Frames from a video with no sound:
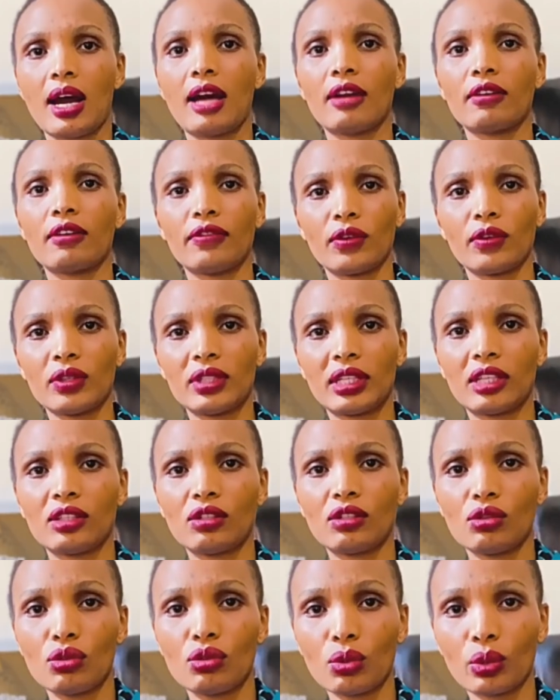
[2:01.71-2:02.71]
And of course, as
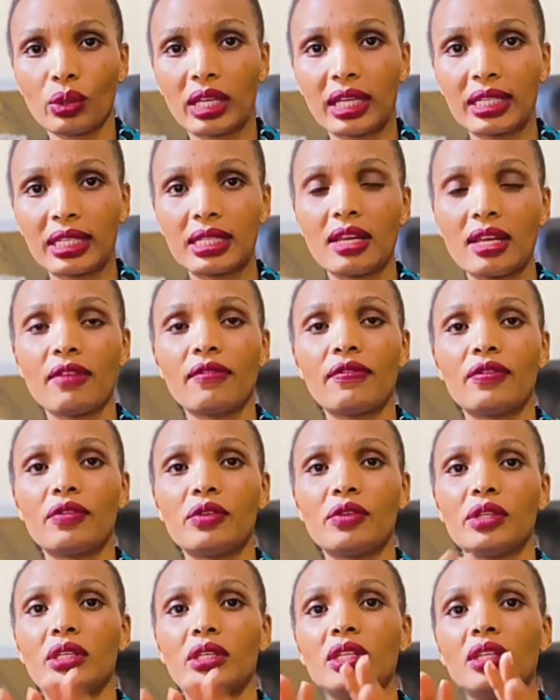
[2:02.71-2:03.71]
you know, that
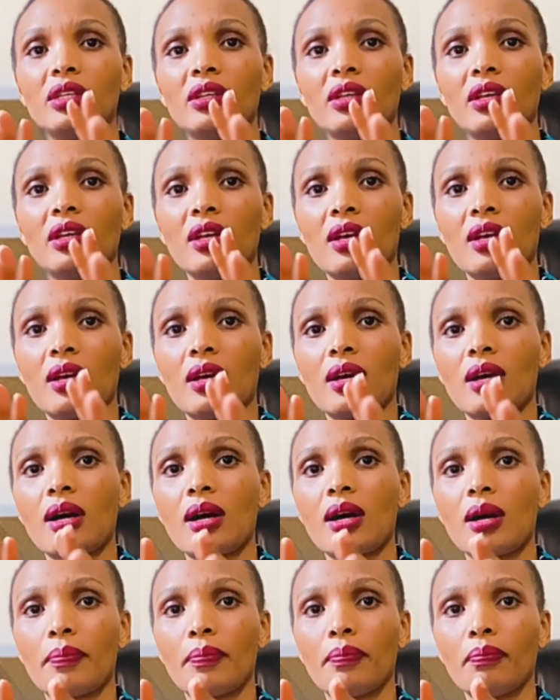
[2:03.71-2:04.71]
every
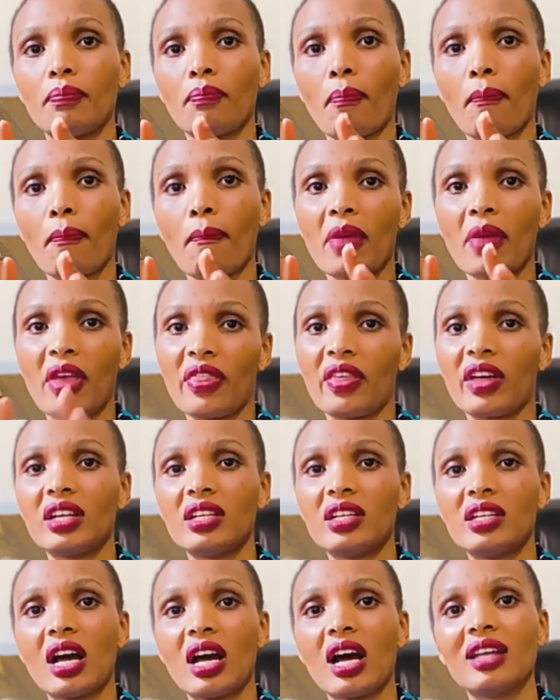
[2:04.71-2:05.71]

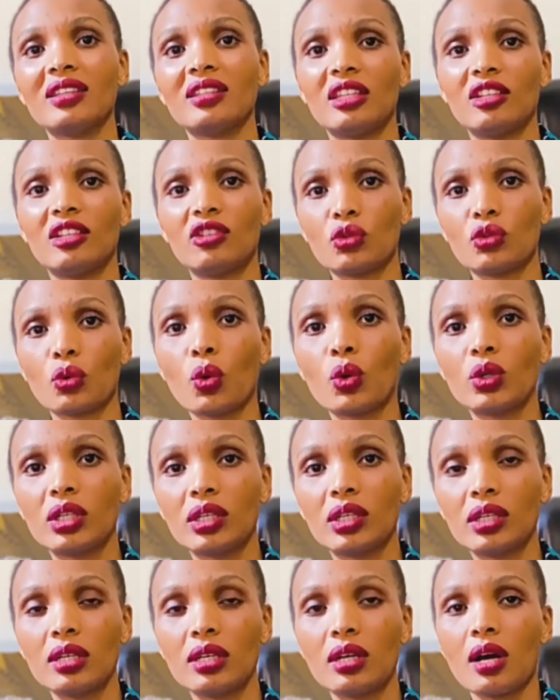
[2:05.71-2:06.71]
method has its
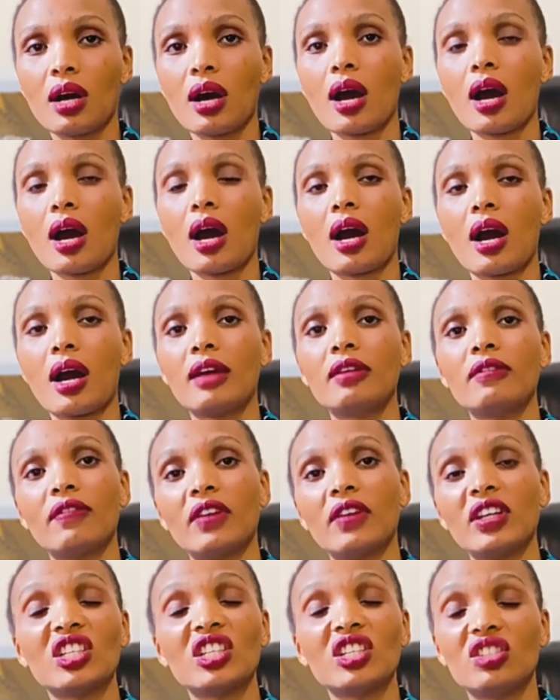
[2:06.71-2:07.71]
own
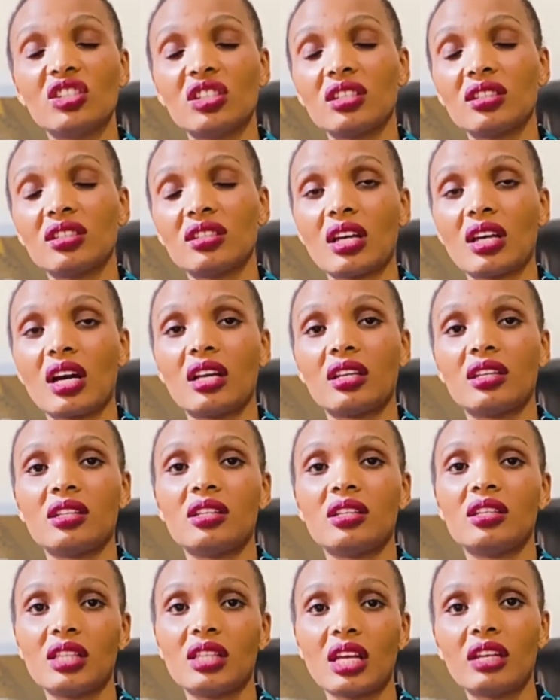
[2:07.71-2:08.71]
advantages and
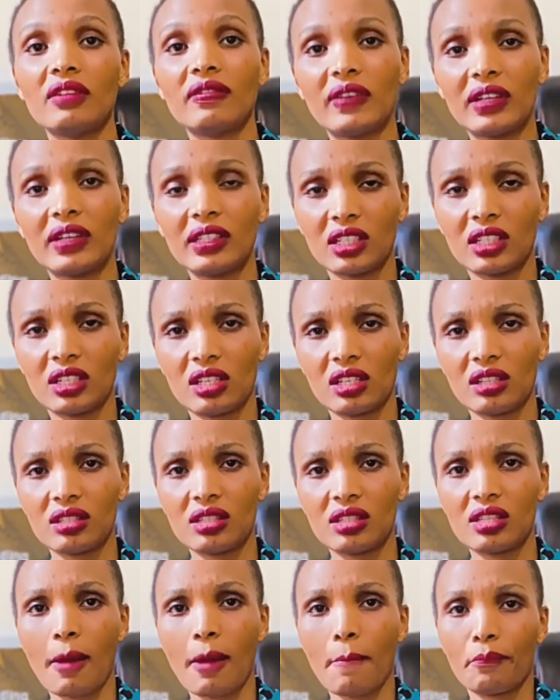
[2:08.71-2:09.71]

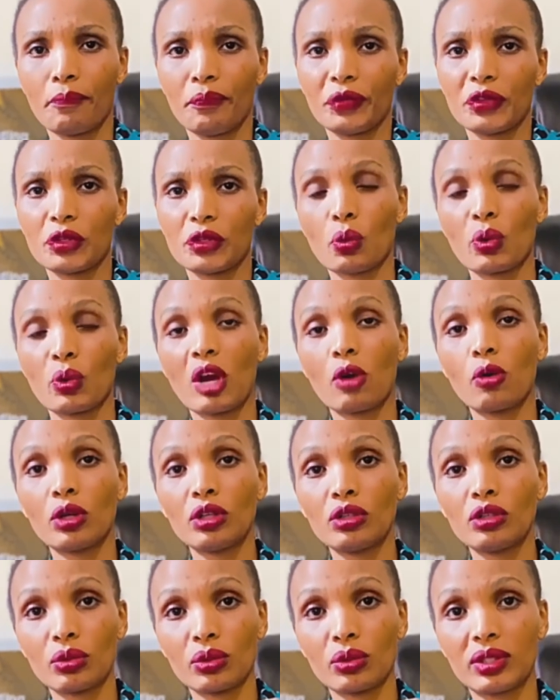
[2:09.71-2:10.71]
disadvantages. So we are
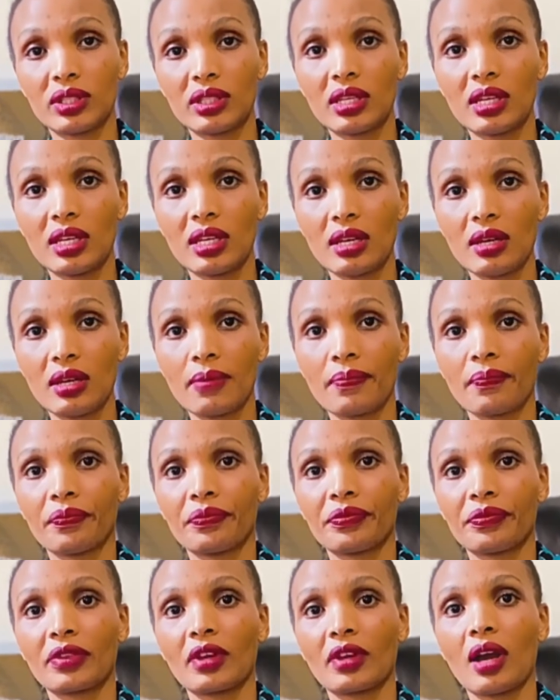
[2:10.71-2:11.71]
going to see
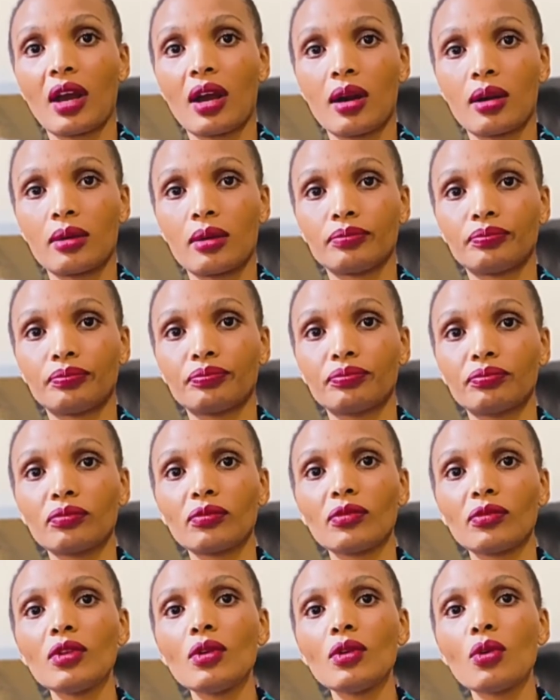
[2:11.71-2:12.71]

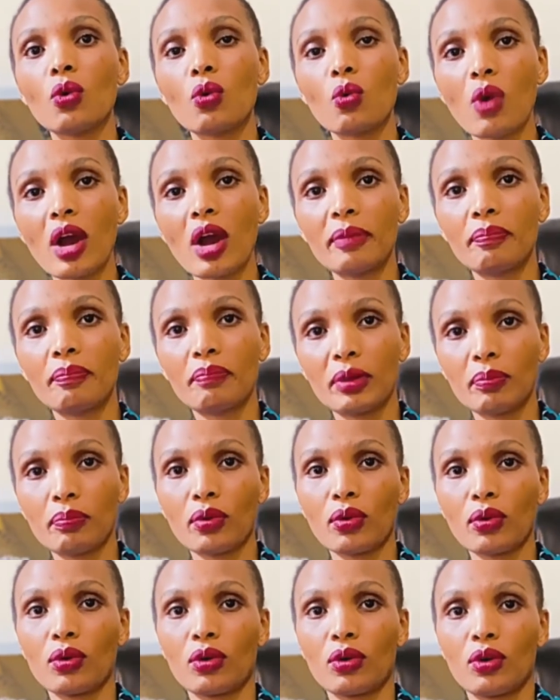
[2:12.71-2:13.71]
why
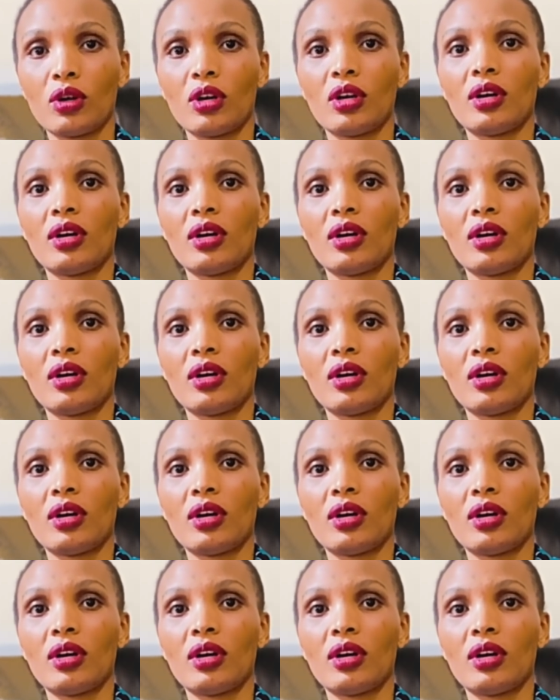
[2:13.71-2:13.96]
people